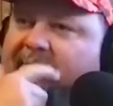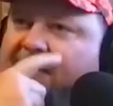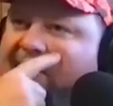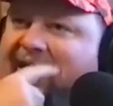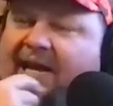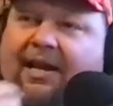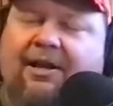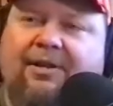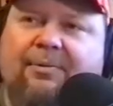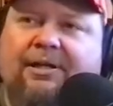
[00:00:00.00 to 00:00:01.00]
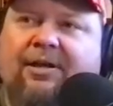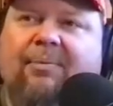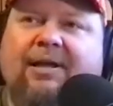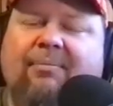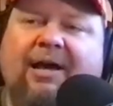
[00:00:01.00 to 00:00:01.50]
And I had another one
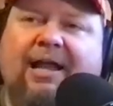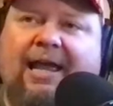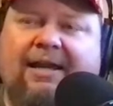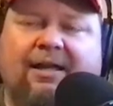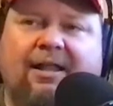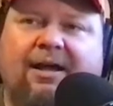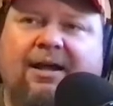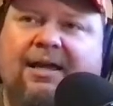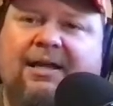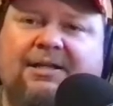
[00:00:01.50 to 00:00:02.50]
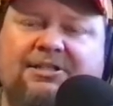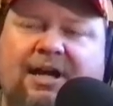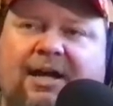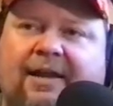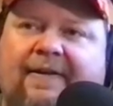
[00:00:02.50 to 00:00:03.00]
come in about 8:00 and I
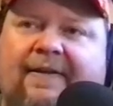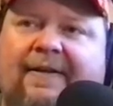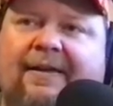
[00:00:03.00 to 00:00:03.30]
shot it.